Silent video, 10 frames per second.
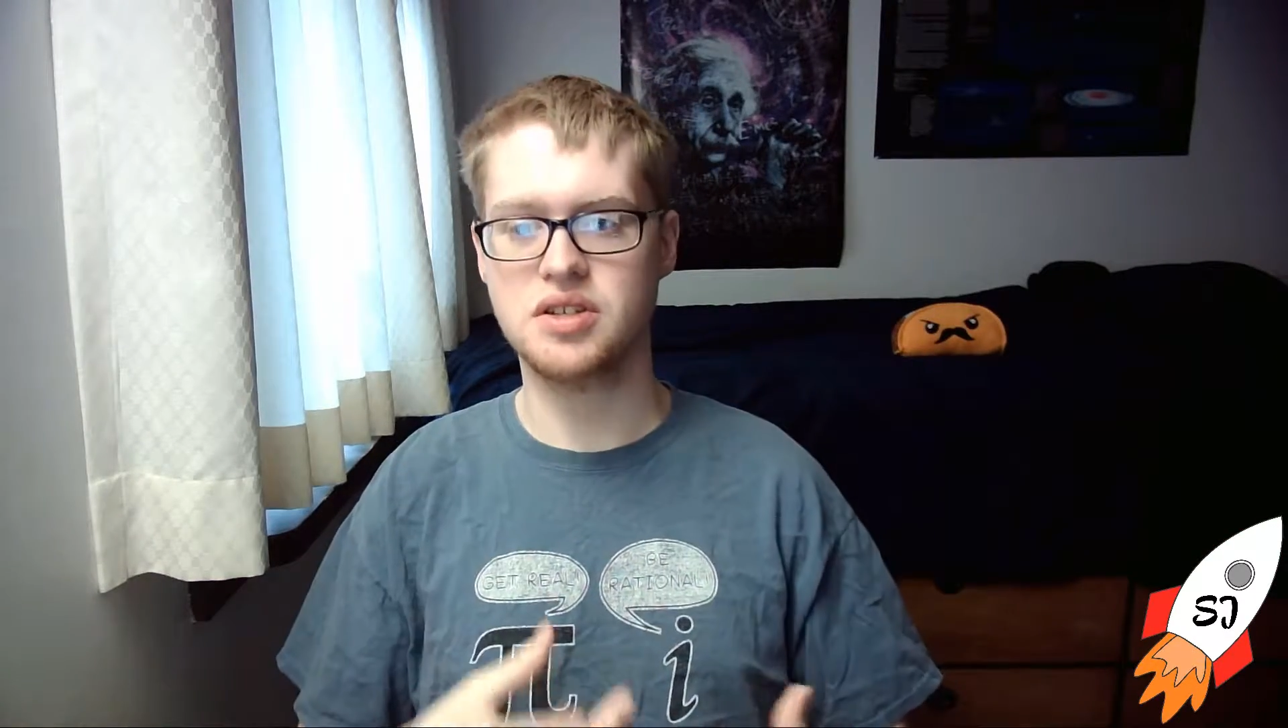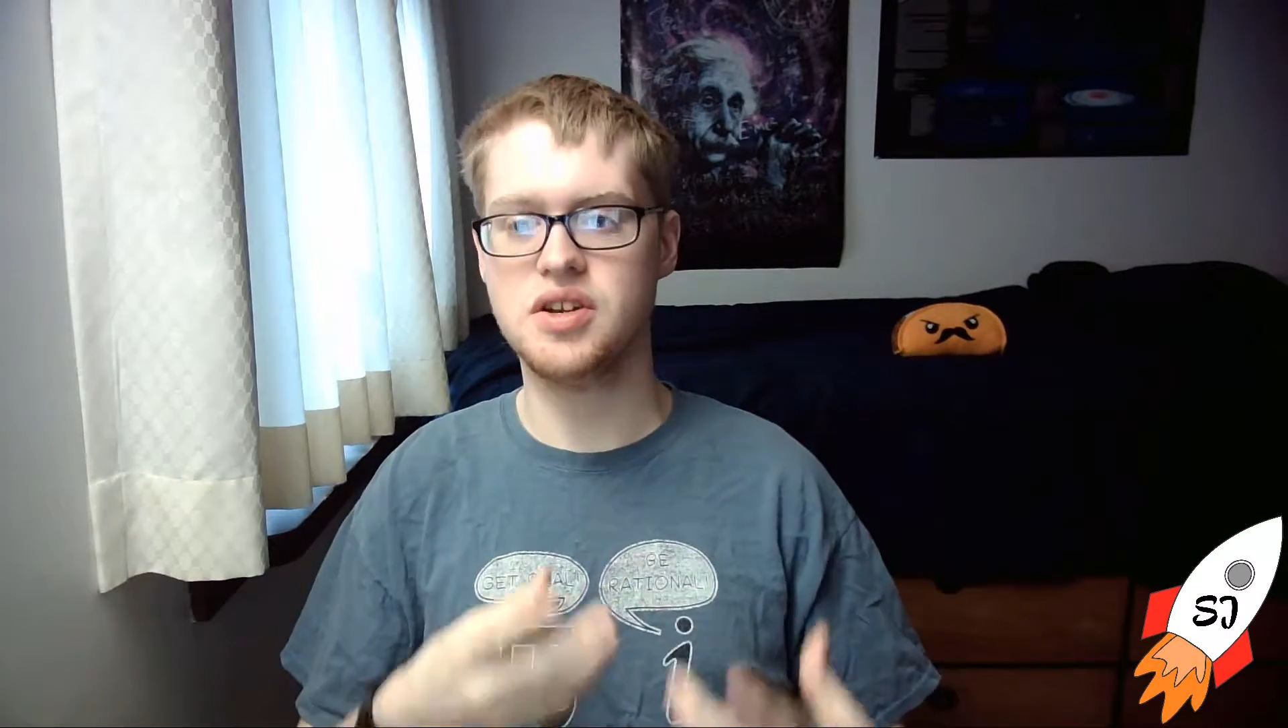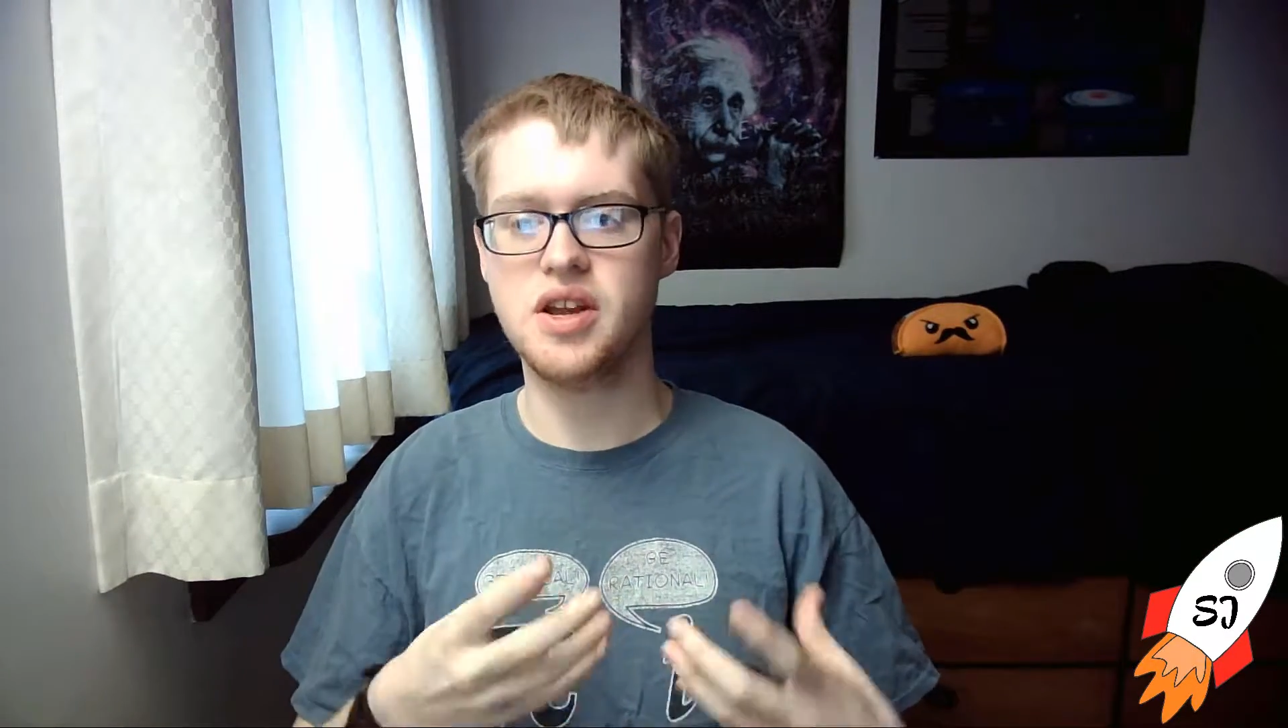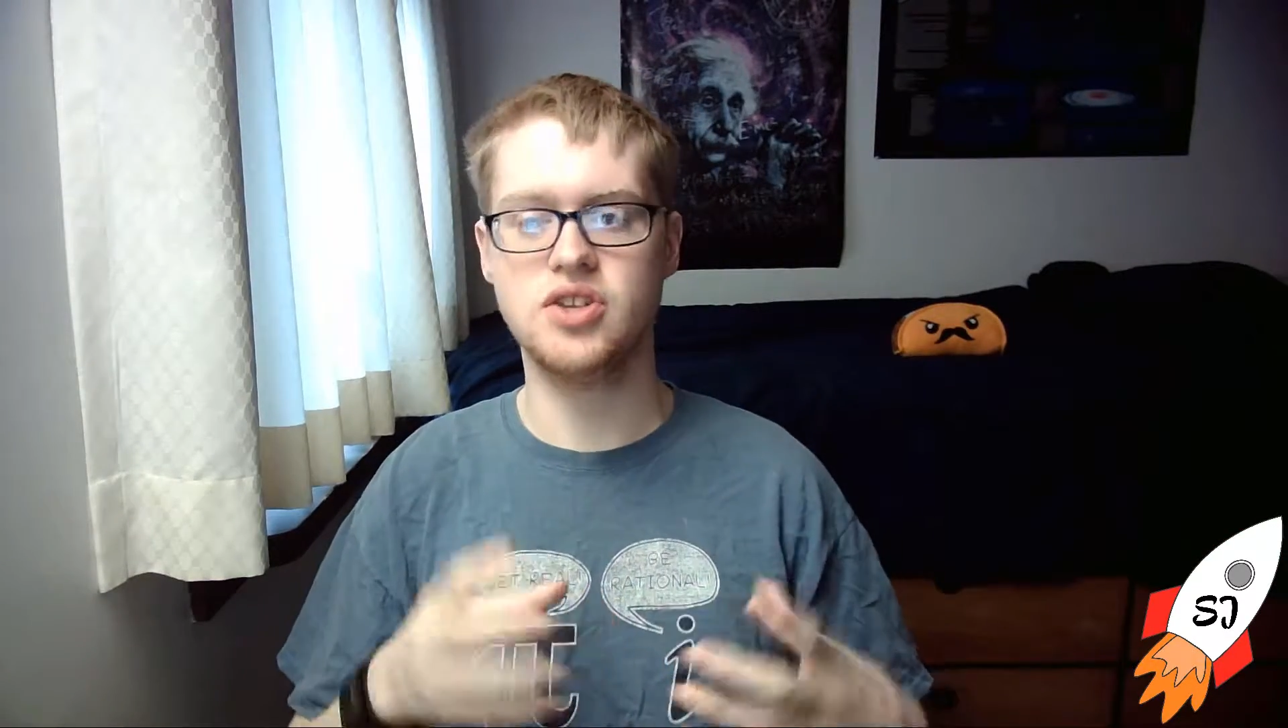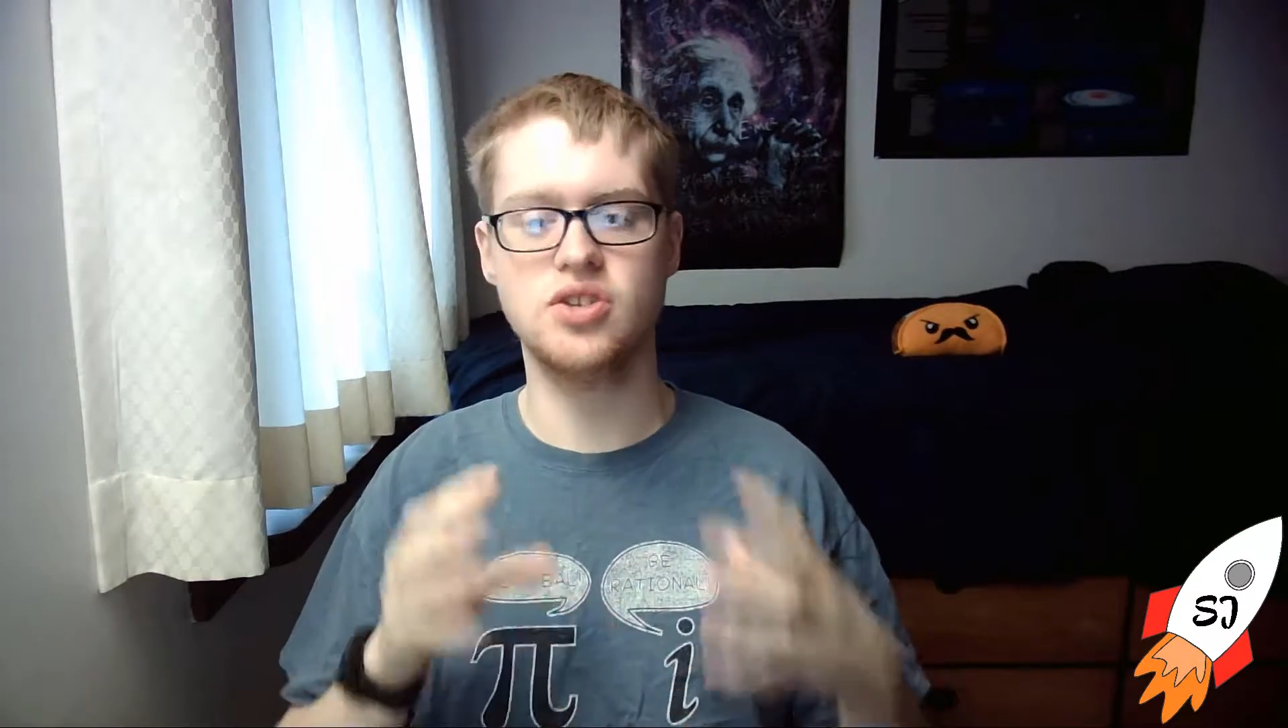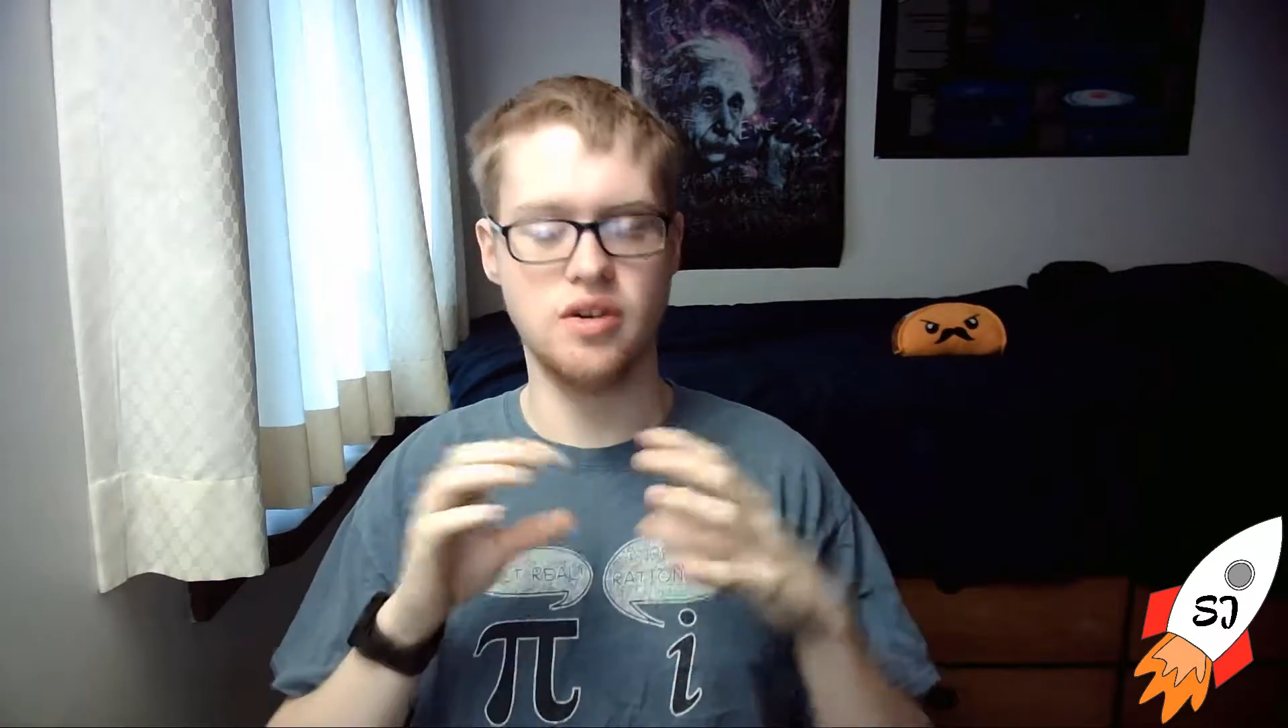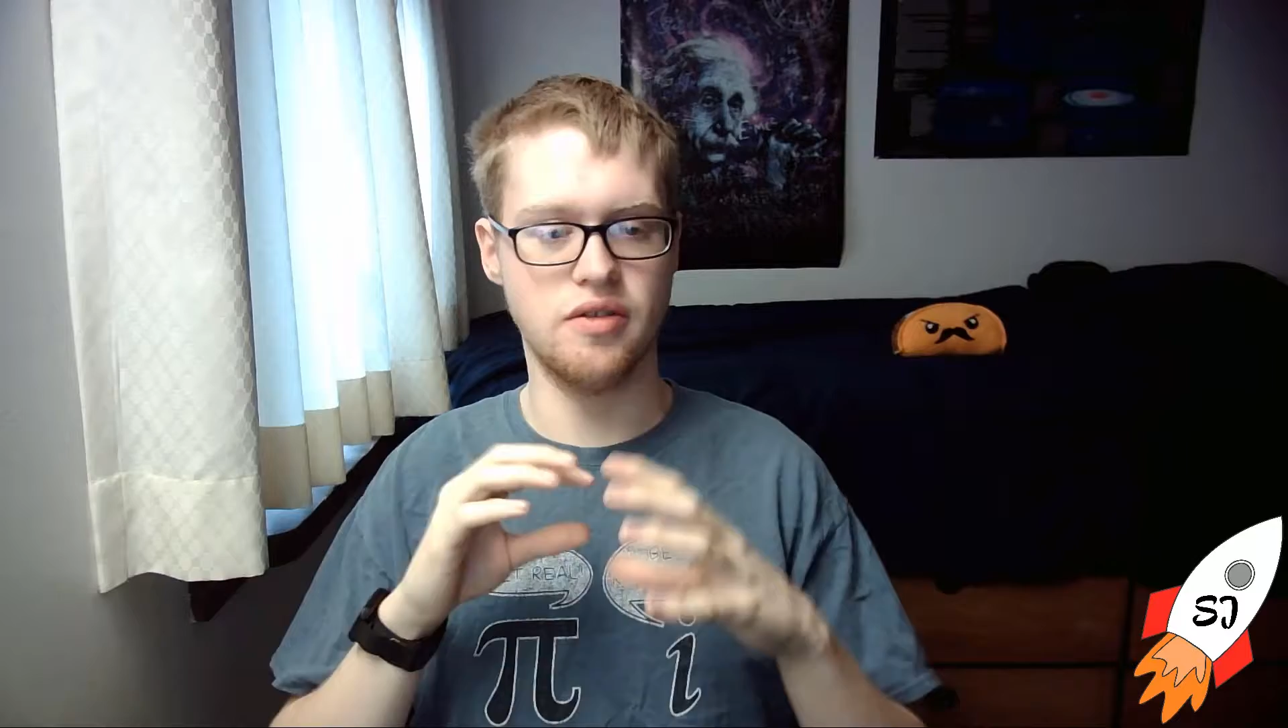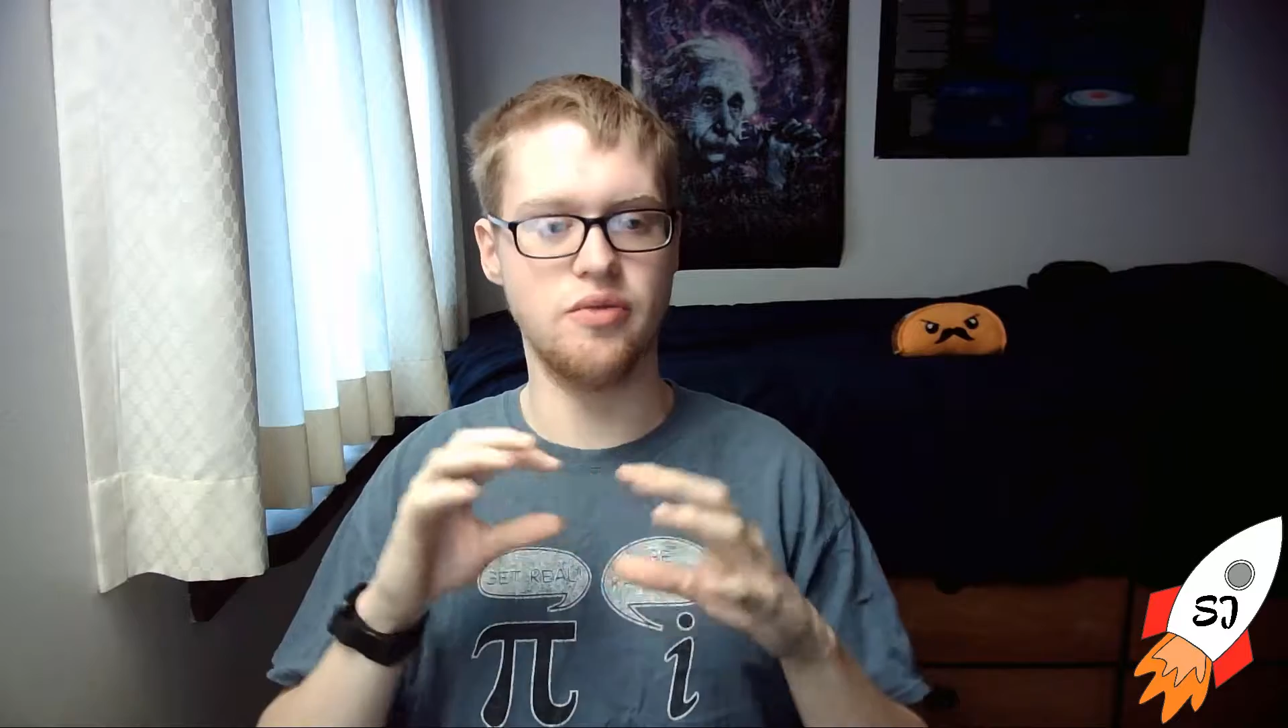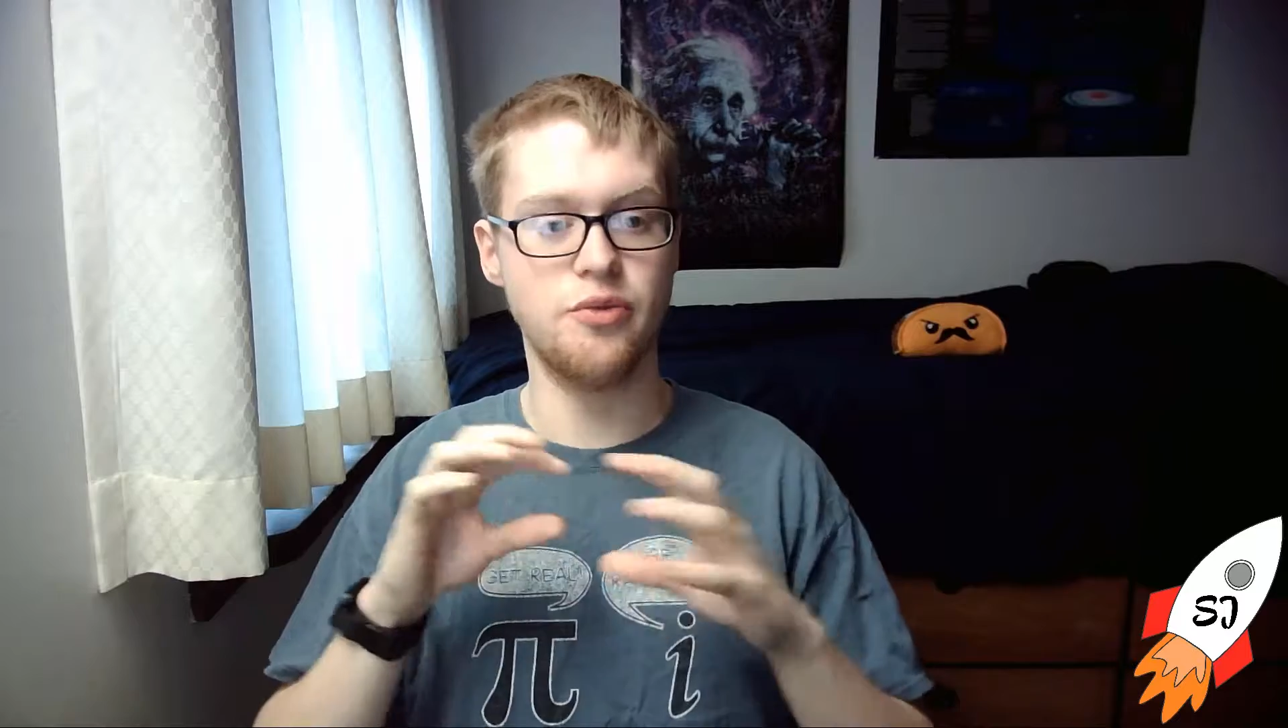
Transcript: nature of